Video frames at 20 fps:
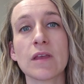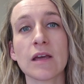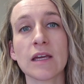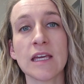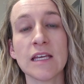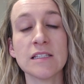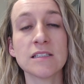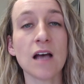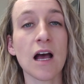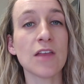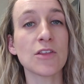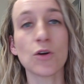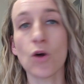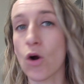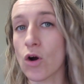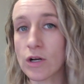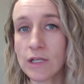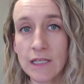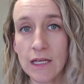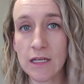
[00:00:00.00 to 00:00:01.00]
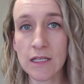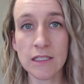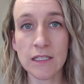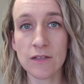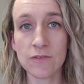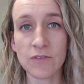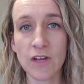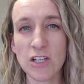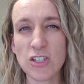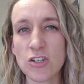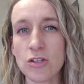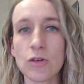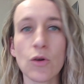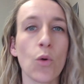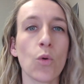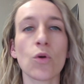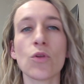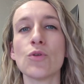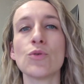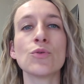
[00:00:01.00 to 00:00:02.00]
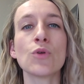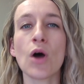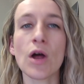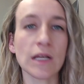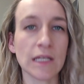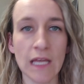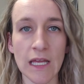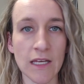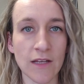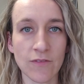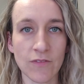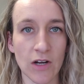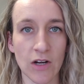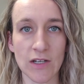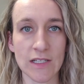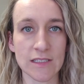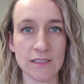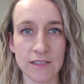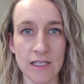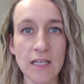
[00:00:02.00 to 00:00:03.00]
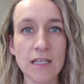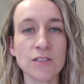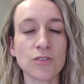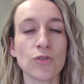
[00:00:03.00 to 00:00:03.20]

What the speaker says: kids either aren't getting the infection or they're not getting very sick,